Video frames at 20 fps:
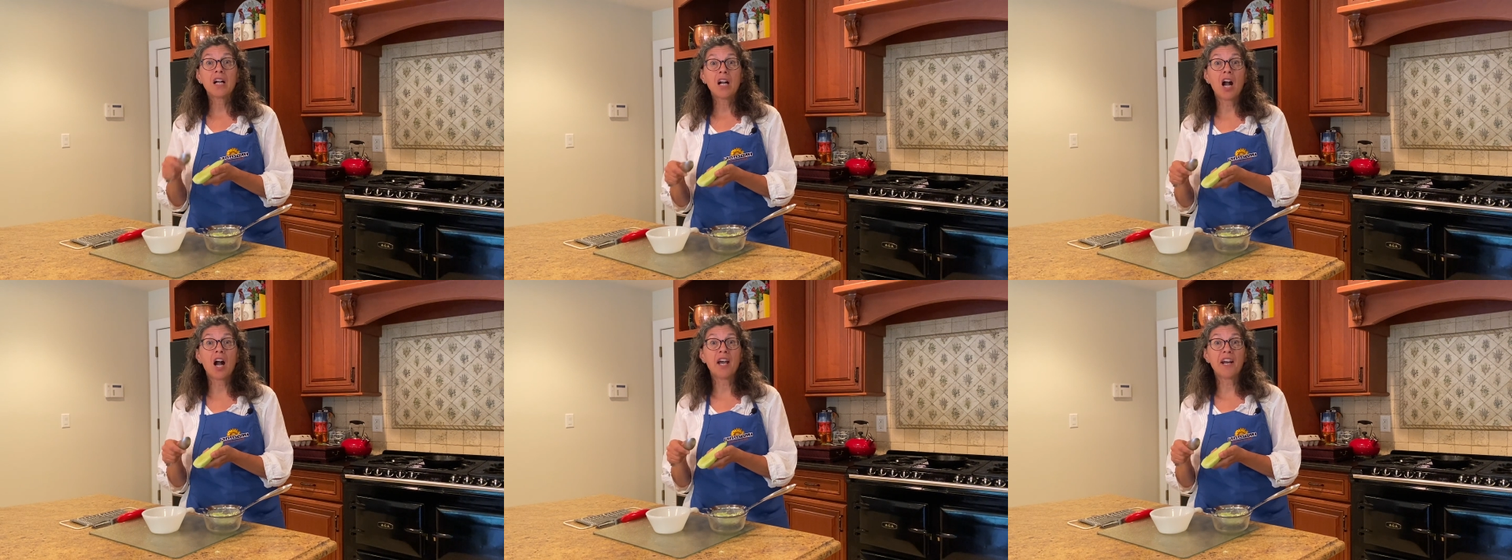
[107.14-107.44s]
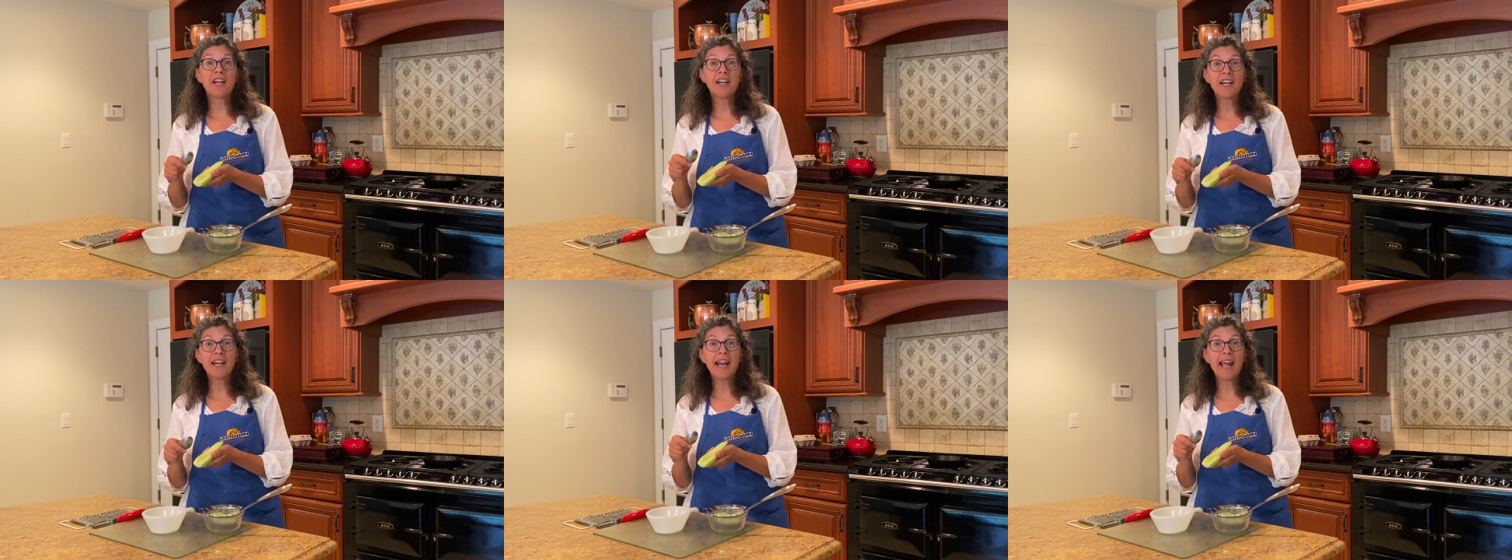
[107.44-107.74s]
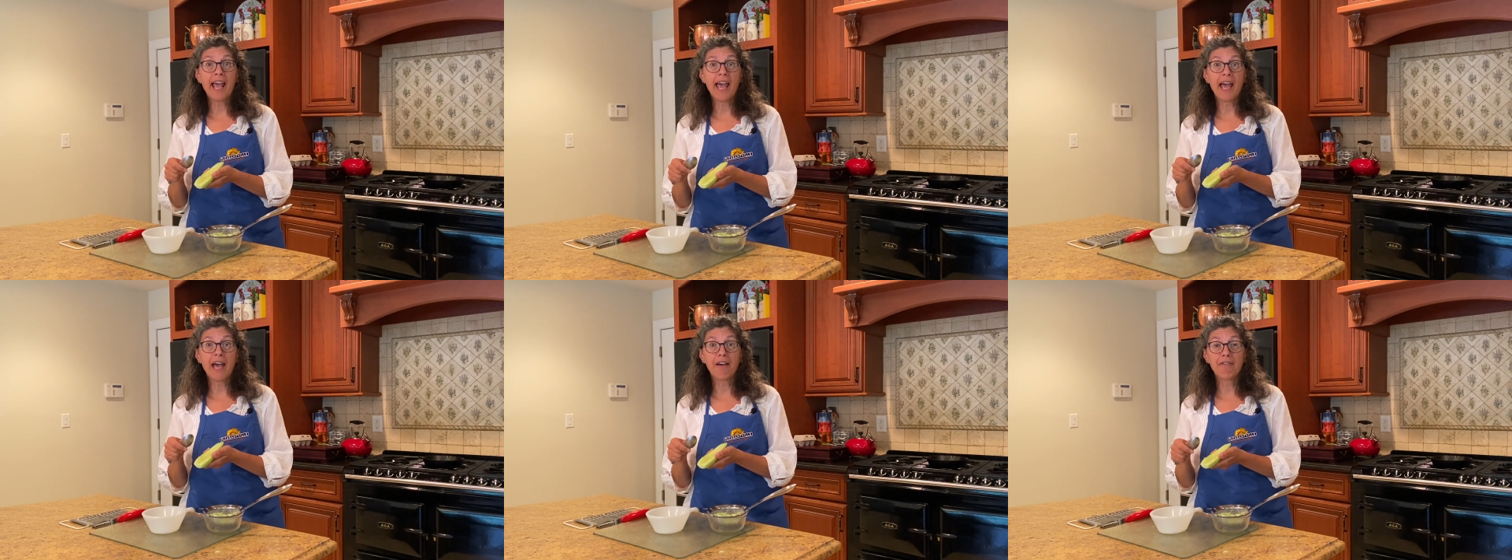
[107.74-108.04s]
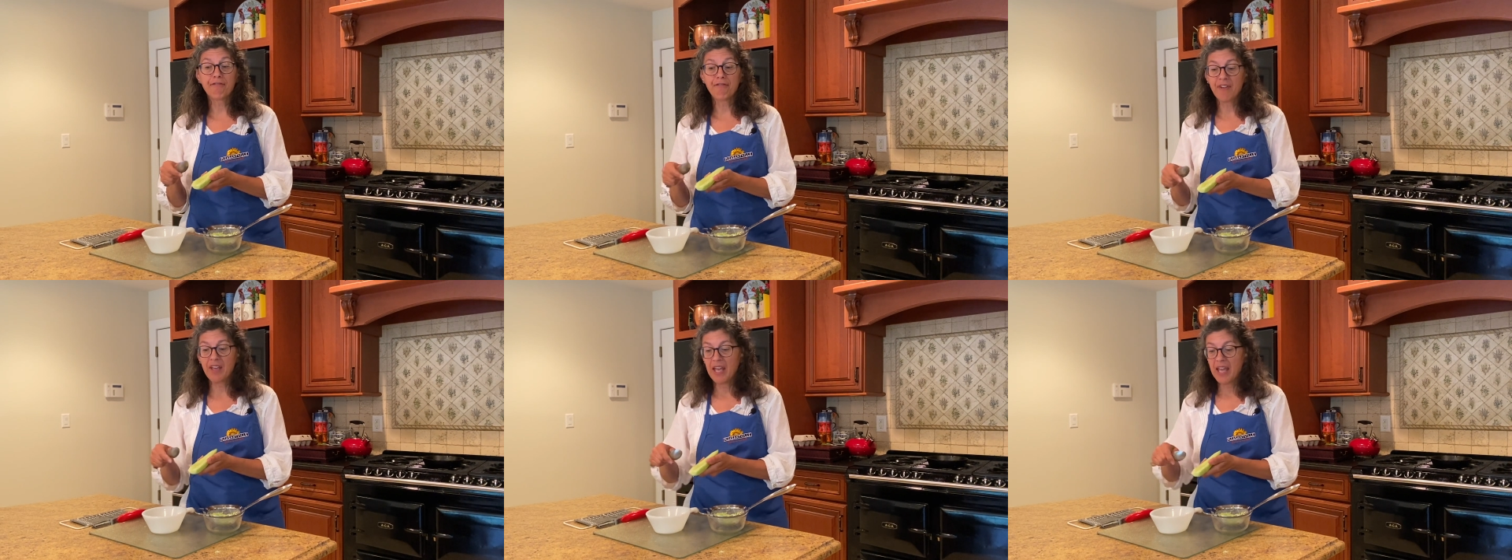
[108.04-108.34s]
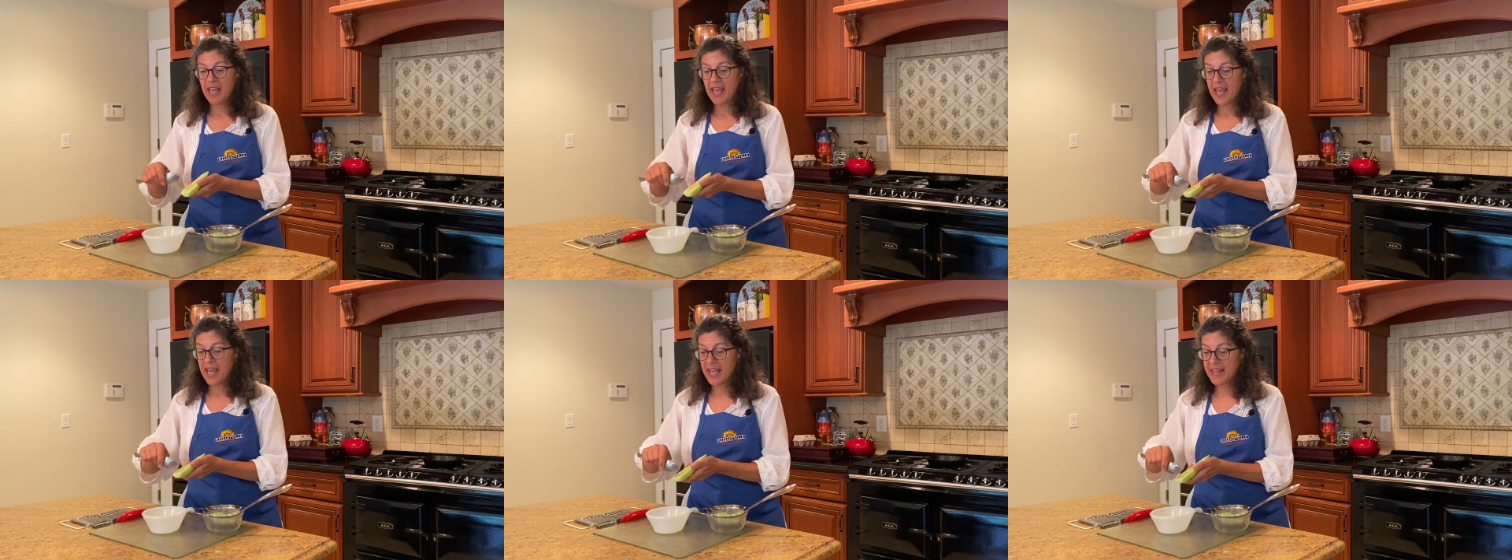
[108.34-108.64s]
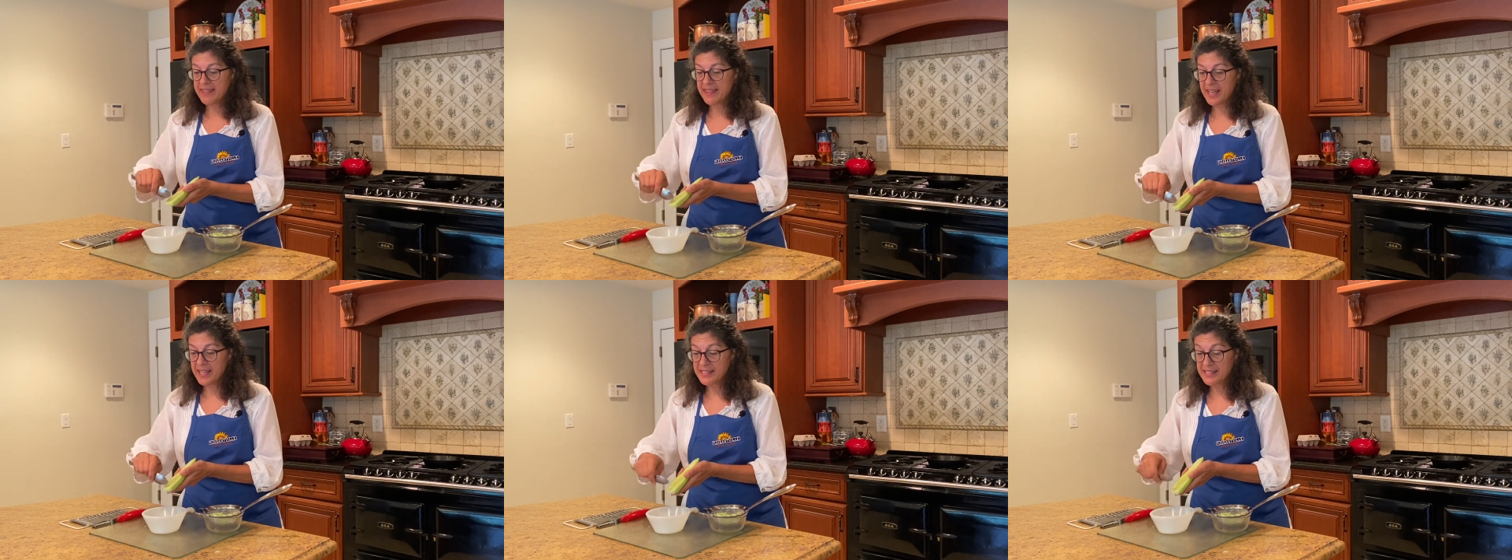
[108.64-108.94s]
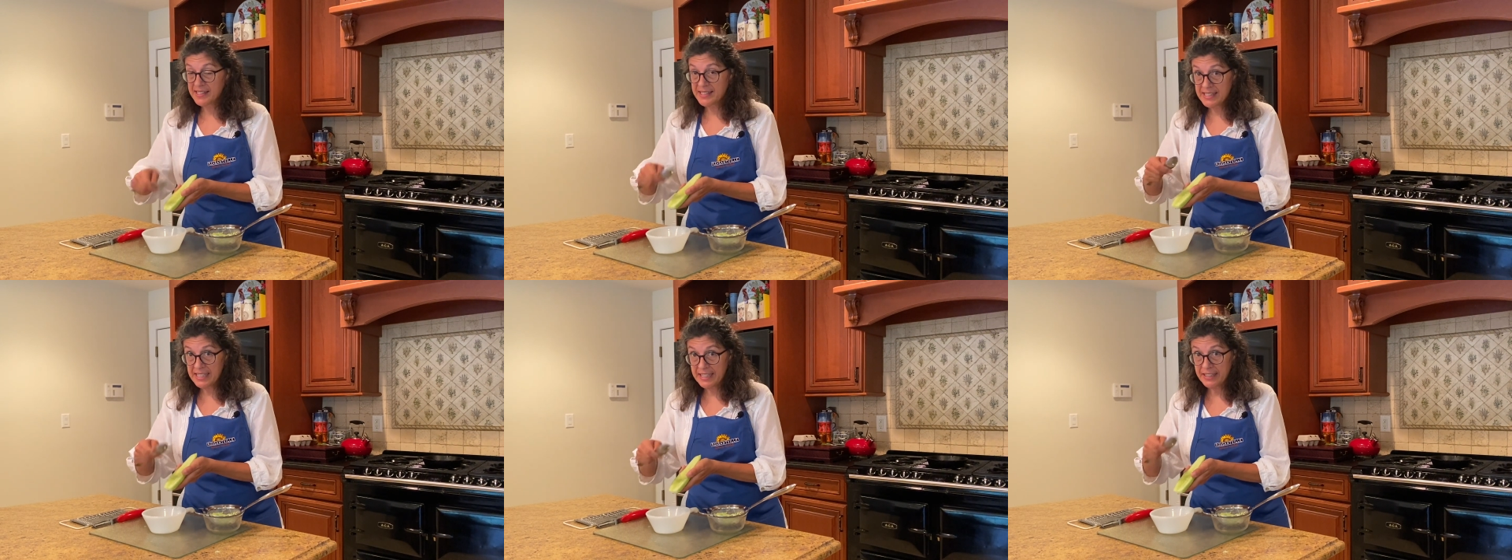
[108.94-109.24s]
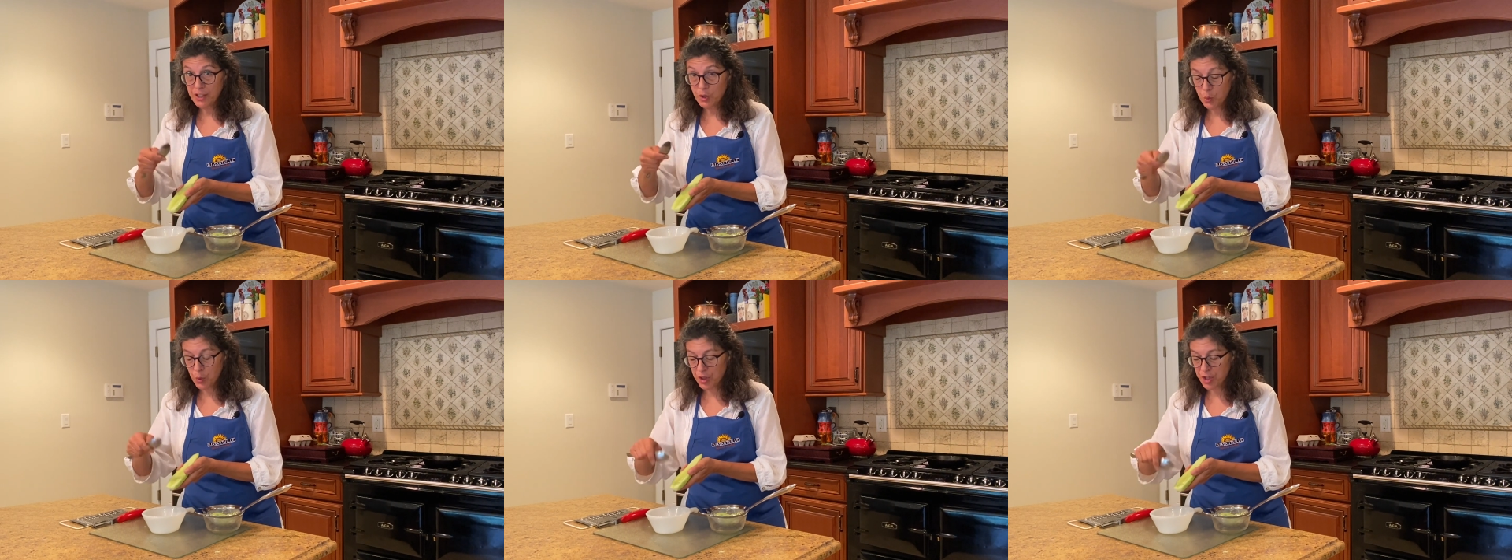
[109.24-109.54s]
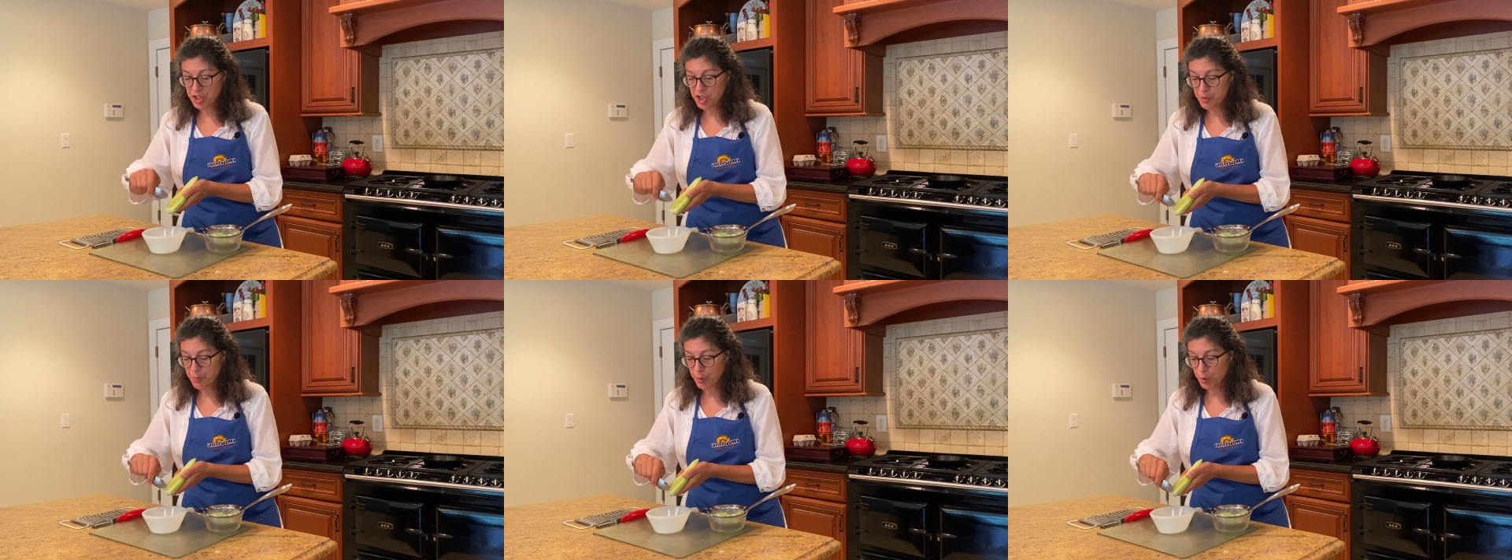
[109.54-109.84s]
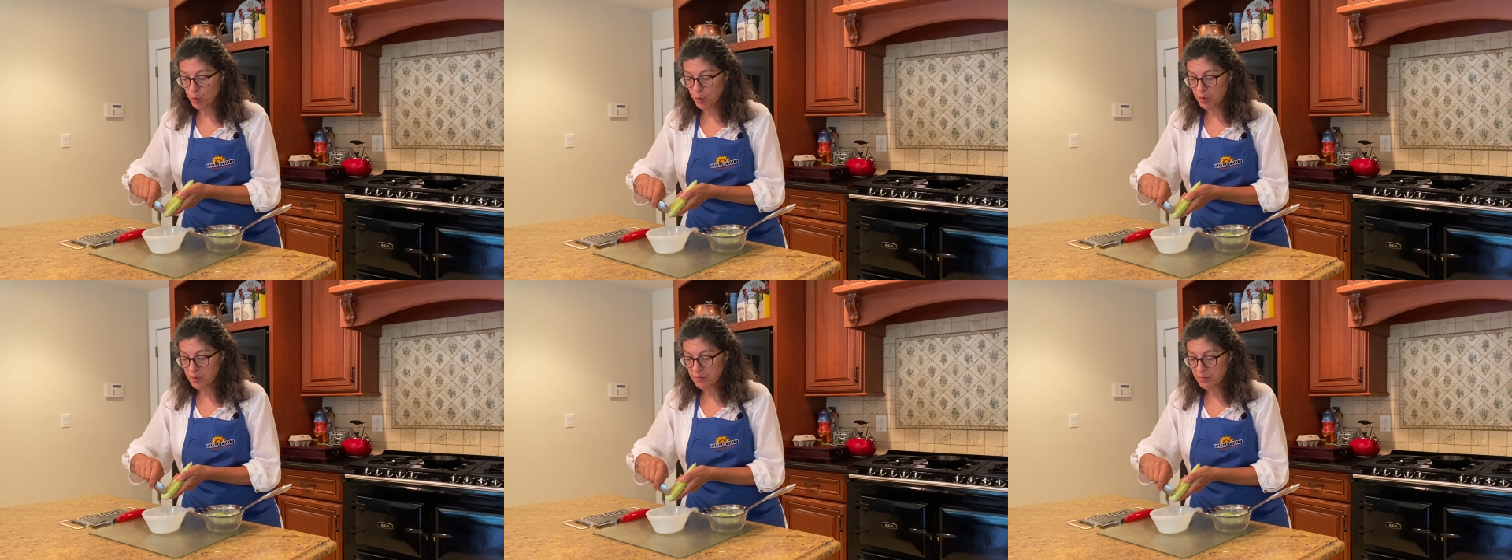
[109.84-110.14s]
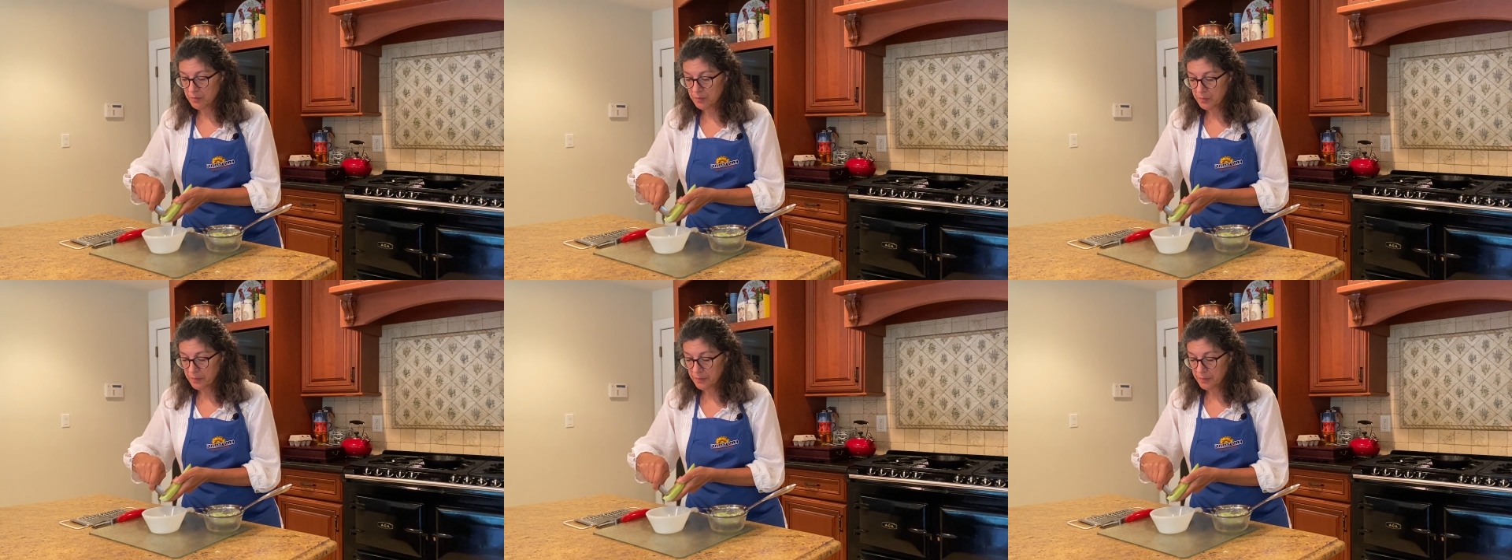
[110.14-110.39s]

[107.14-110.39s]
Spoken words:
cut it in half, and then seed it with a spoon.